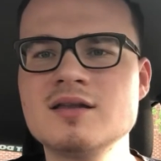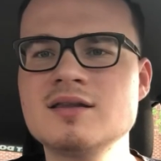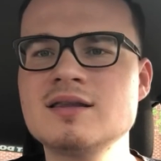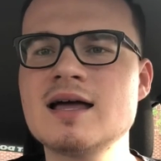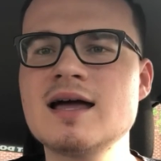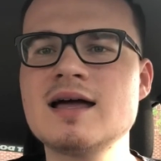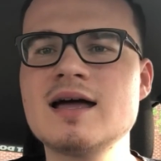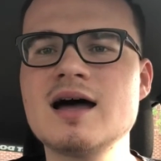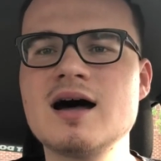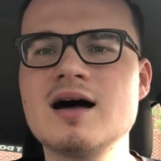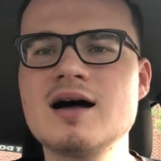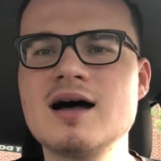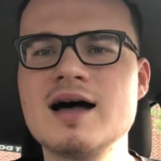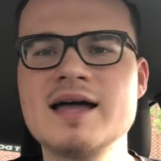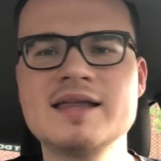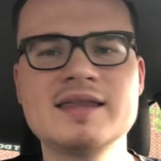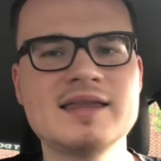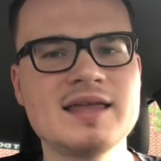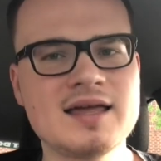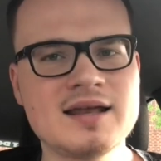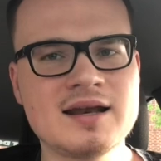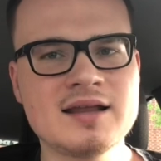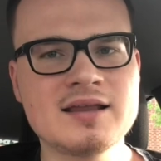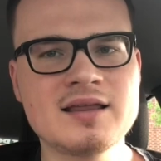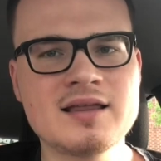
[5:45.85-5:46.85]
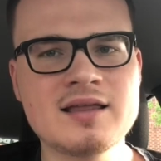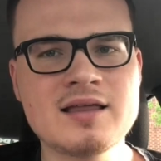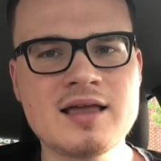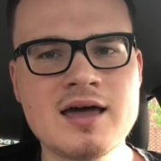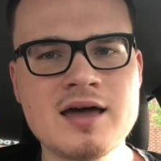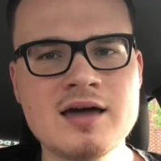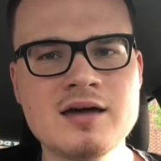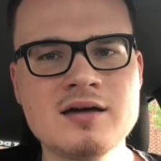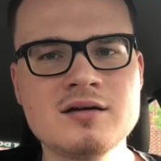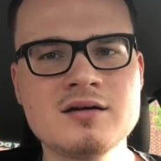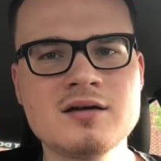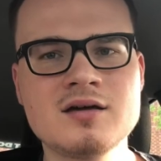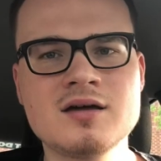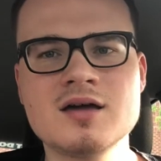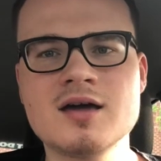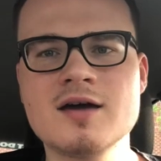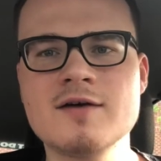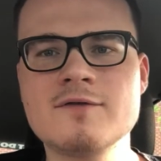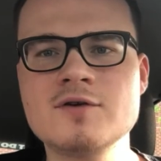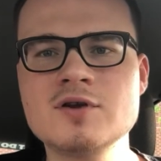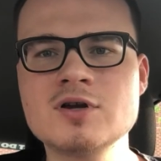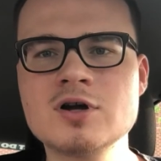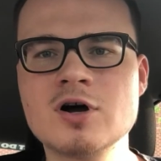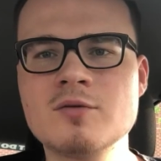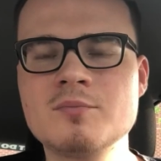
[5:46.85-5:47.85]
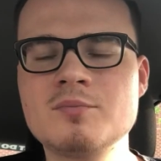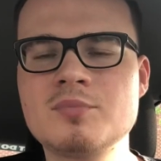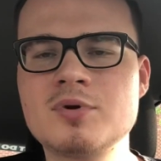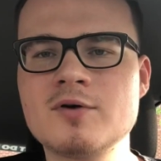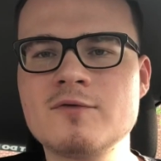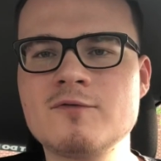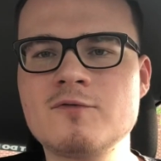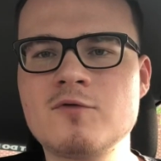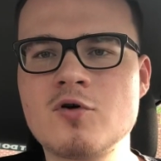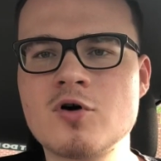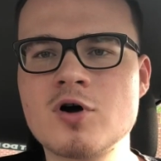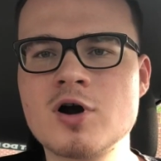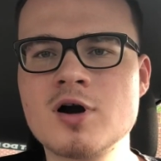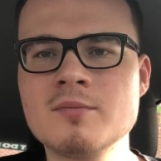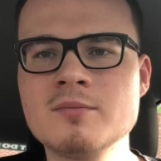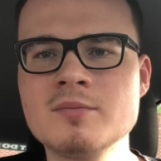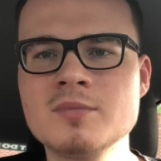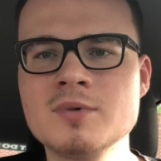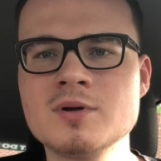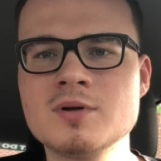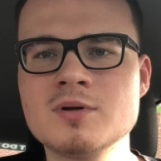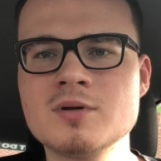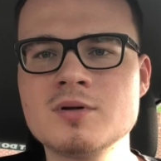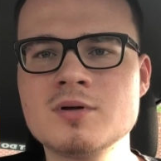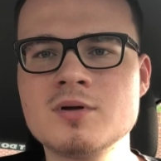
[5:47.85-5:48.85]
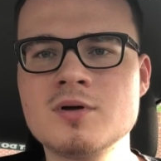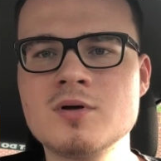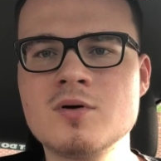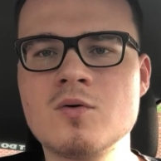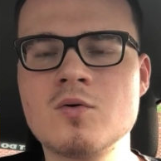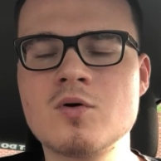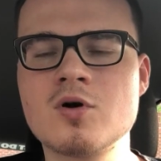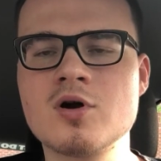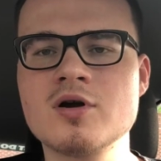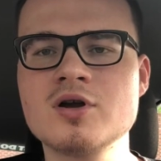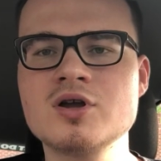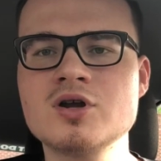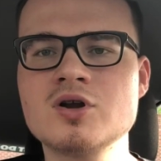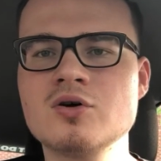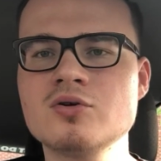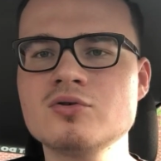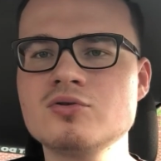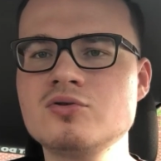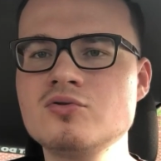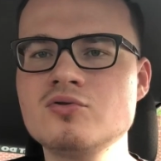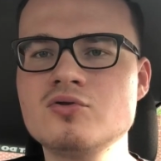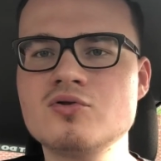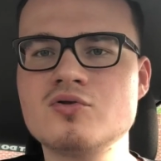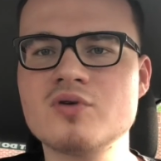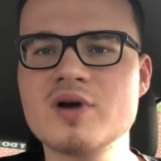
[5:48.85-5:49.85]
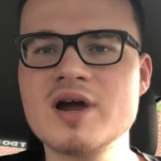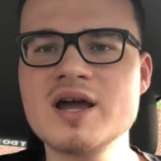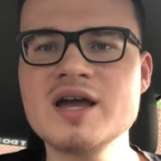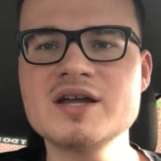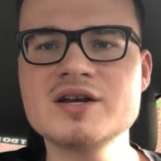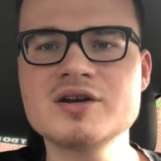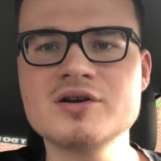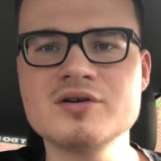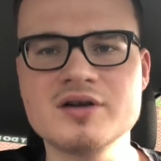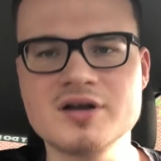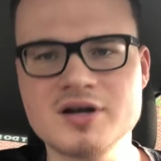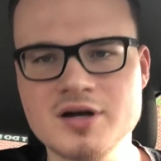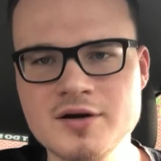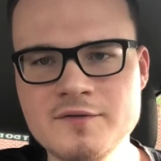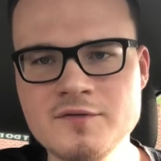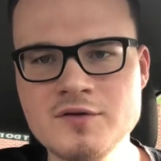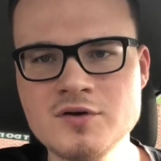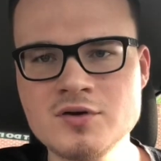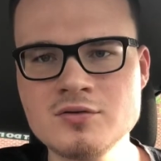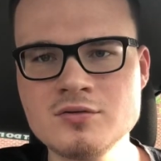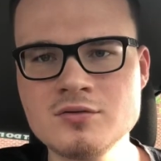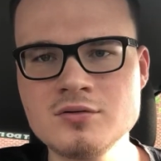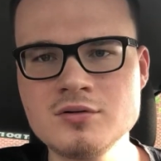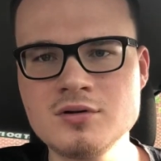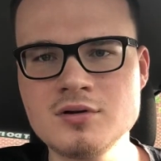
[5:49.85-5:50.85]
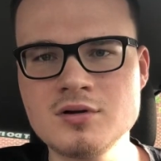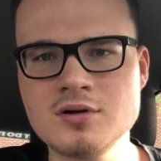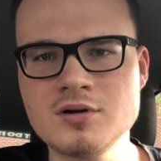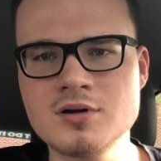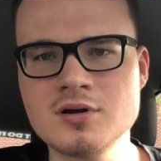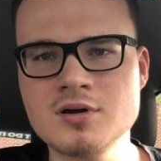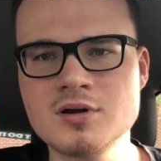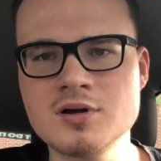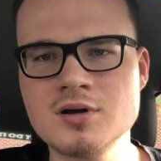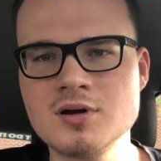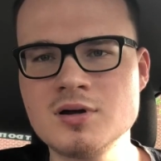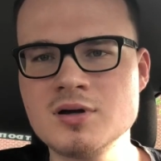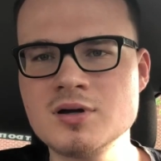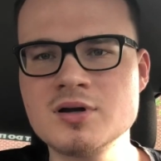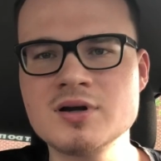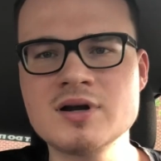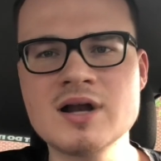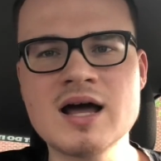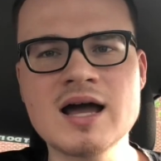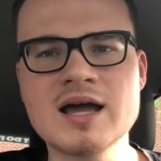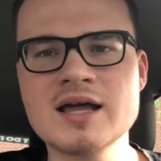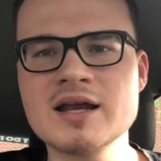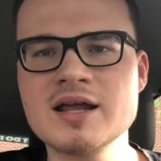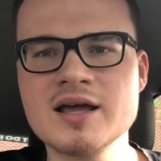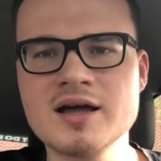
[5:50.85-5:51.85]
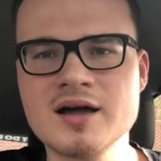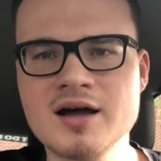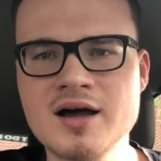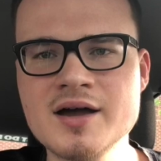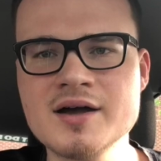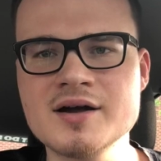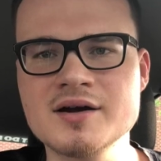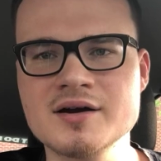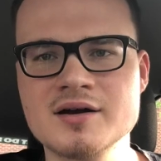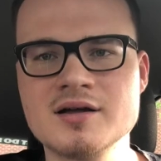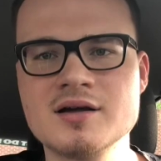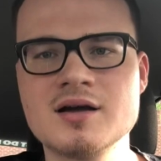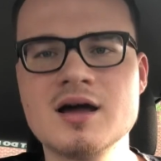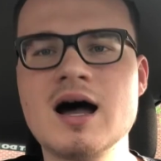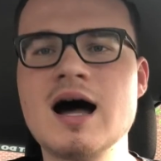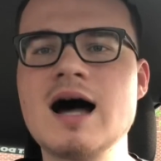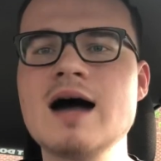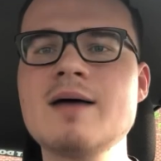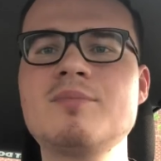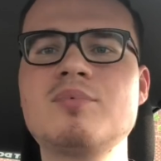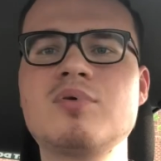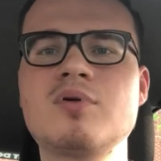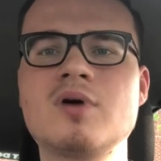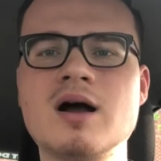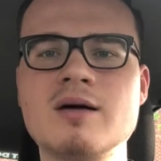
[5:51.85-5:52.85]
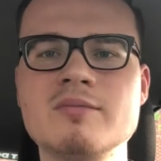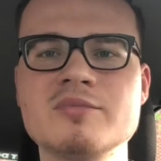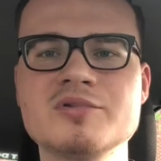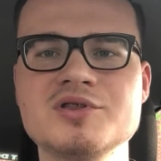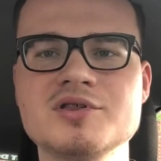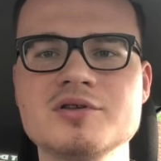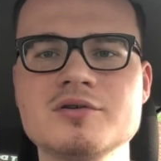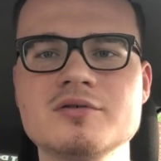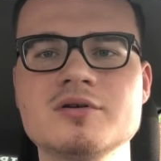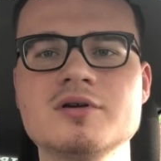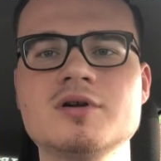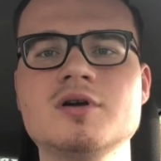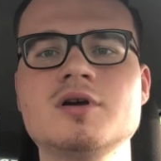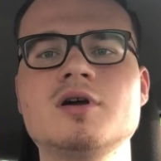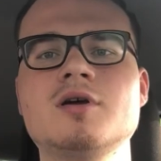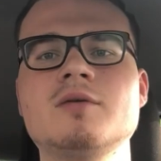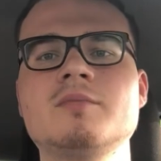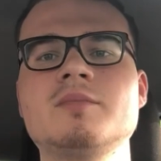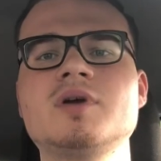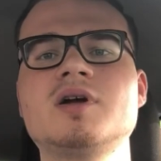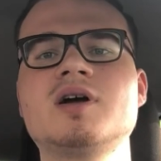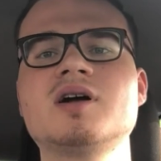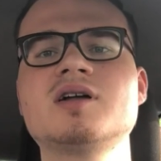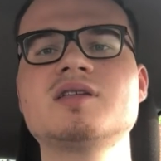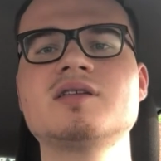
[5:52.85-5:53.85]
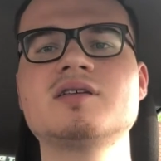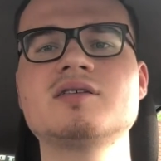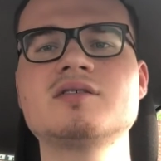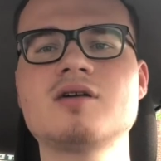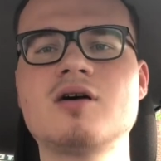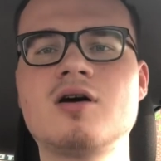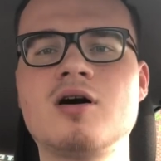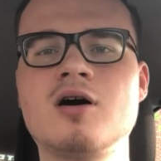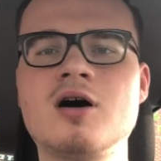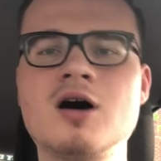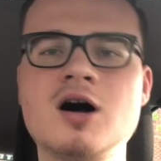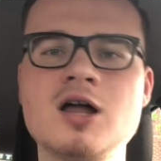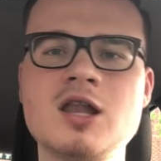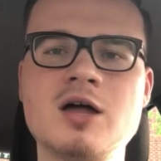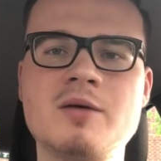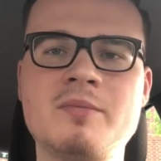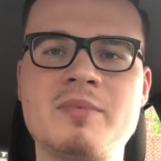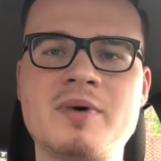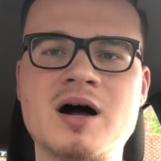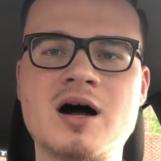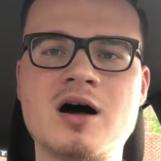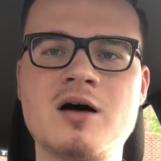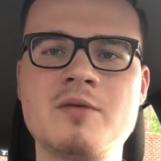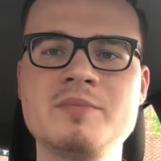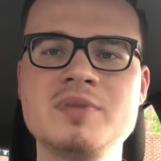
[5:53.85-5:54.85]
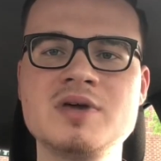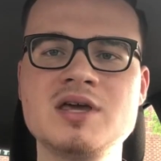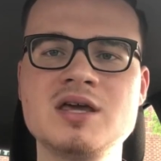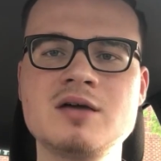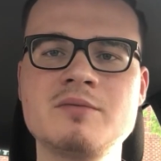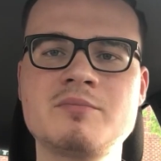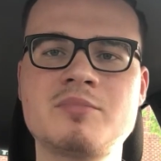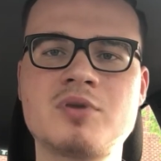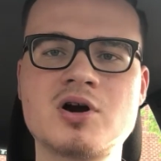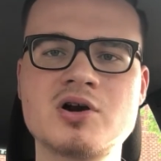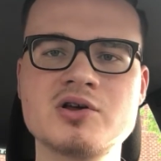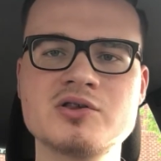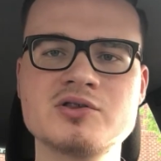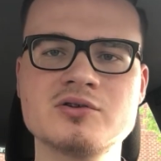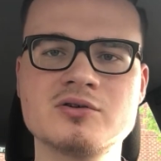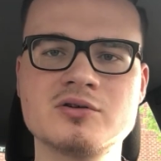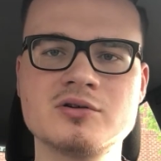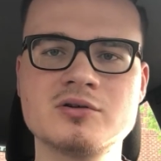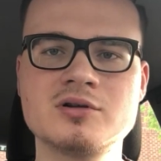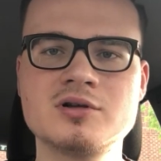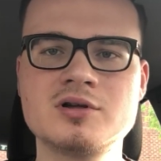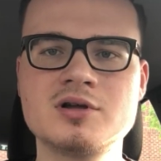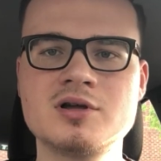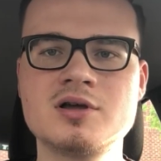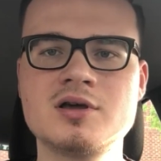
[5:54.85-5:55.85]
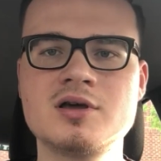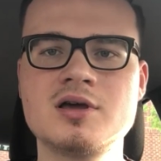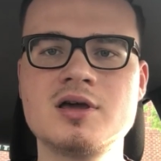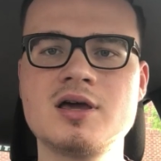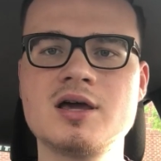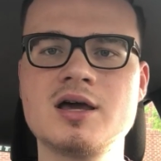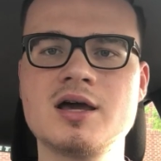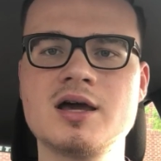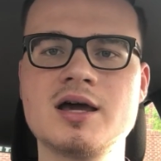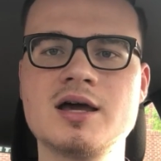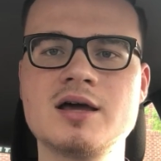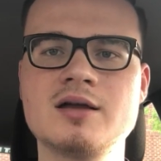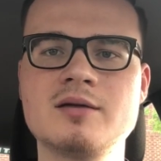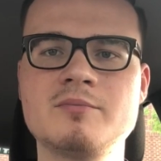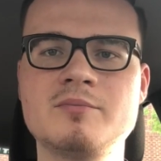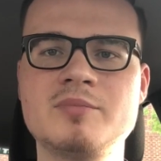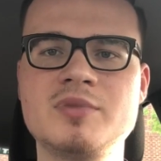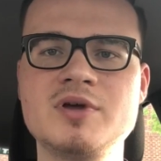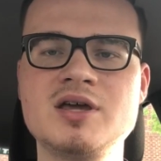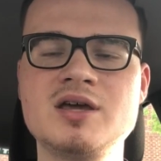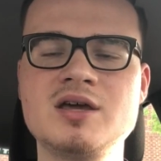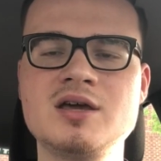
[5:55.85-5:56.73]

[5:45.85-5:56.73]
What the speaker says: That at the end of the day, if you don't perform or you don't do great in your interview, you're not going to get hired. I promise you, because it's all about being personal and